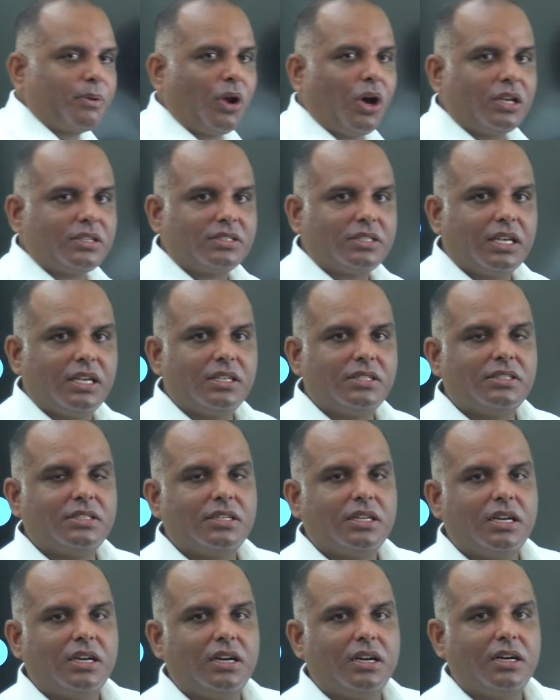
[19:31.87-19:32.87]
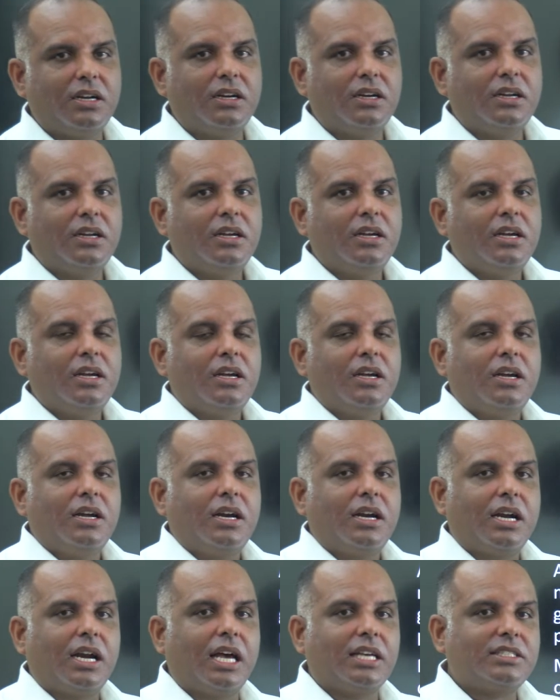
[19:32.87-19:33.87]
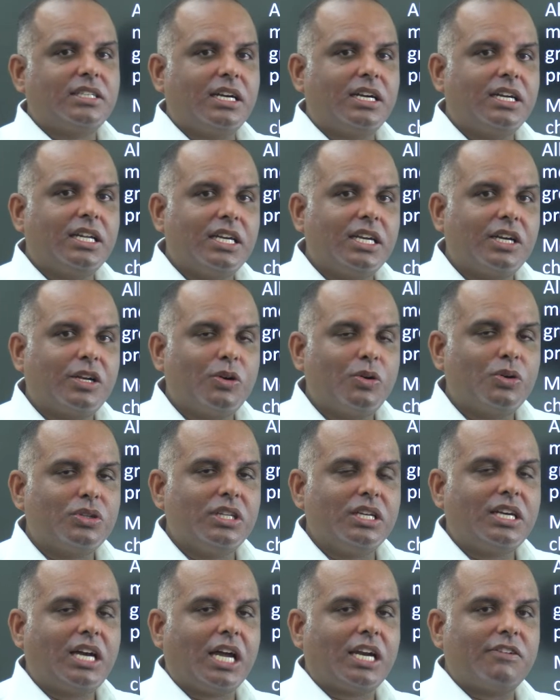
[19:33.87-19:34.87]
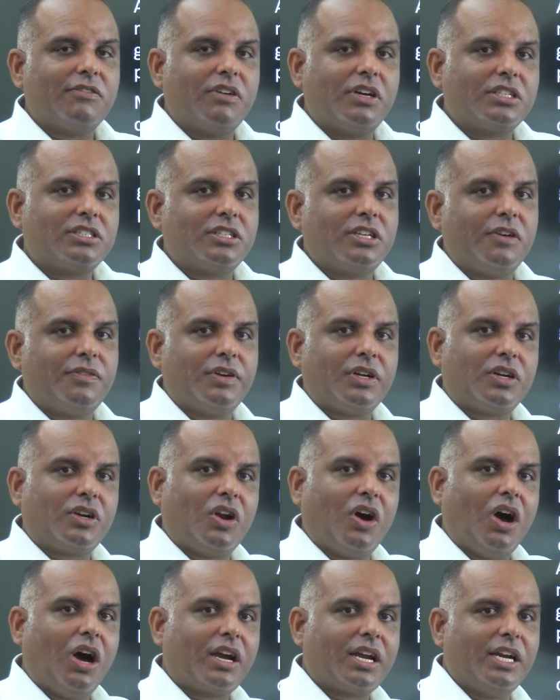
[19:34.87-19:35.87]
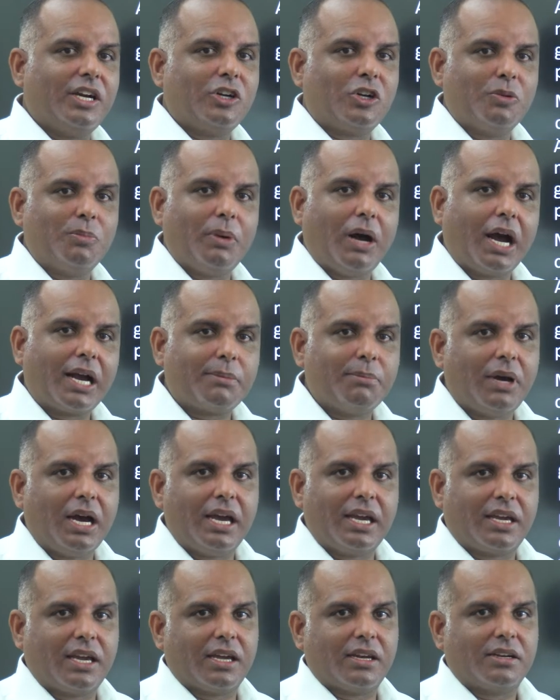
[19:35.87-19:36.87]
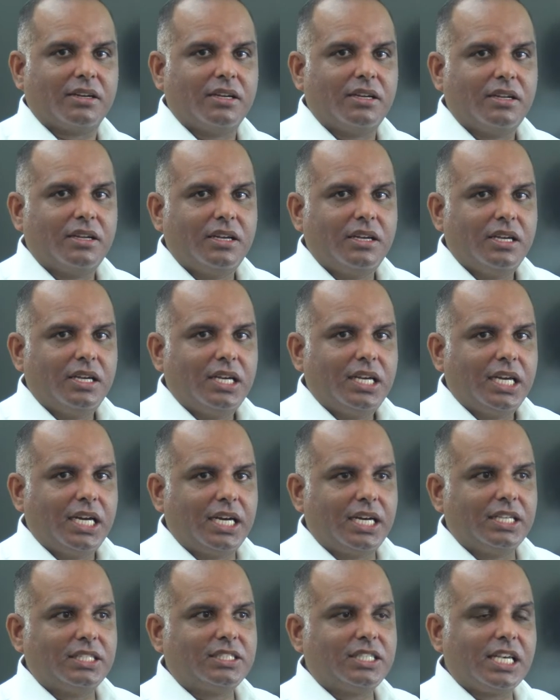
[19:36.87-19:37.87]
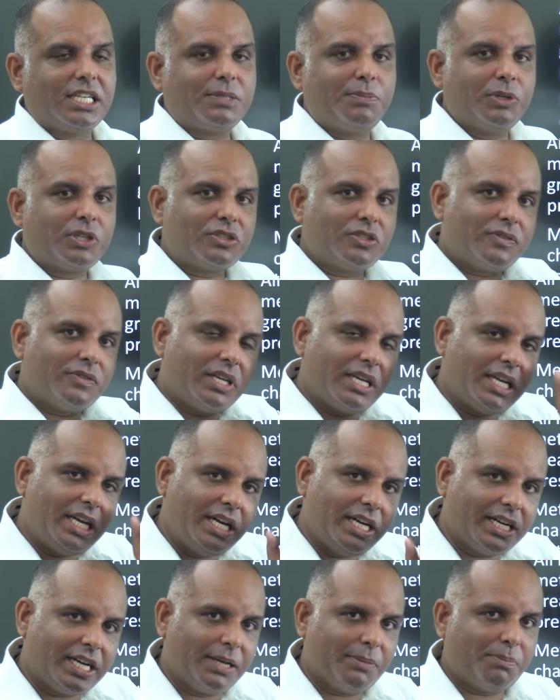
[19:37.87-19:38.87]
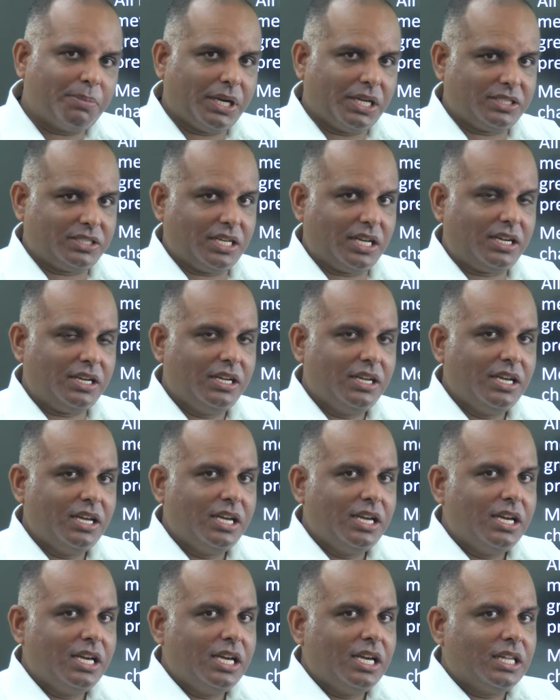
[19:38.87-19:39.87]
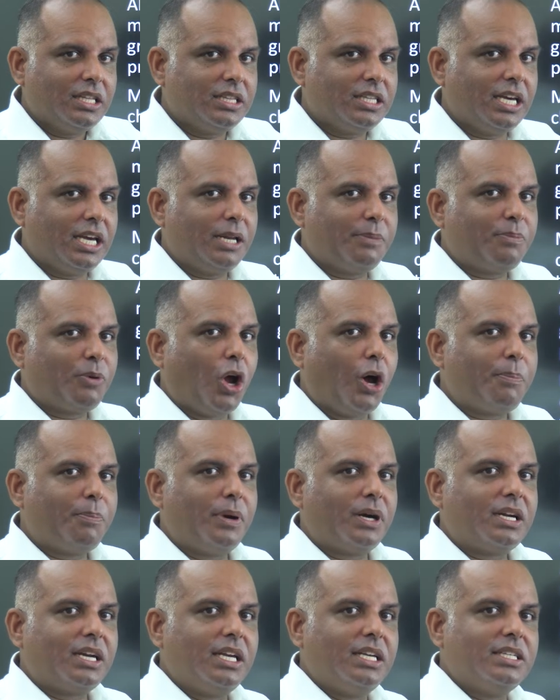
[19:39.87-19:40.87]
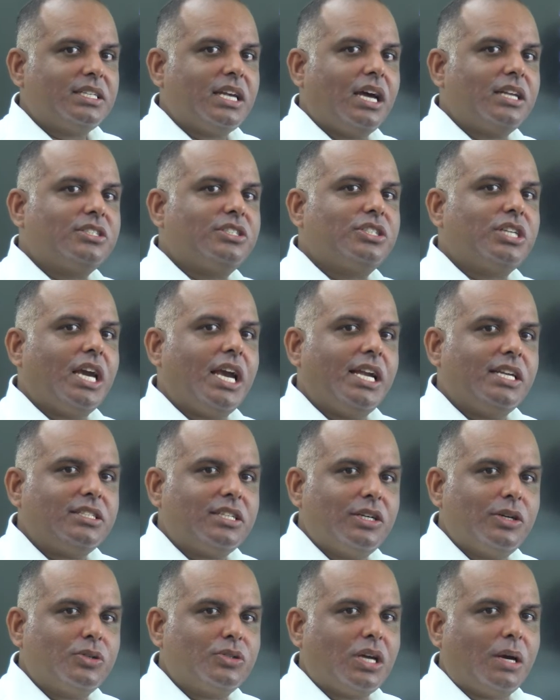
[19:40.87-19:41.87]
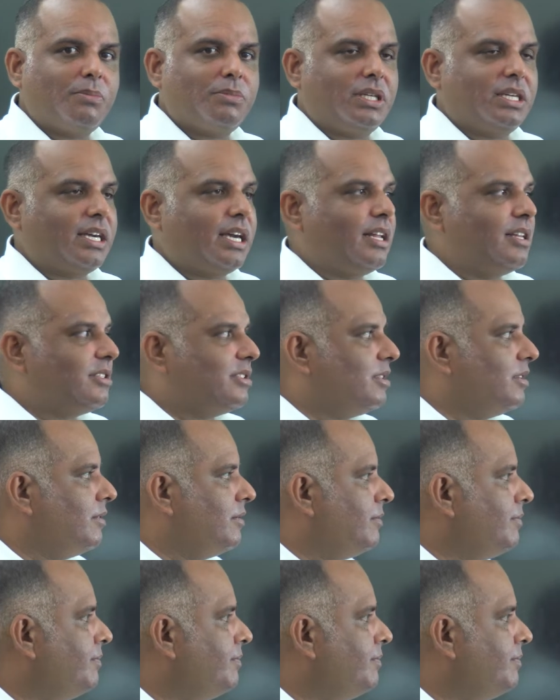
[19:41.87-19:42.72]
process doesn't include the conversion of a rock into magma again. It is just because of the heat and pressure, their properties are changed into something else.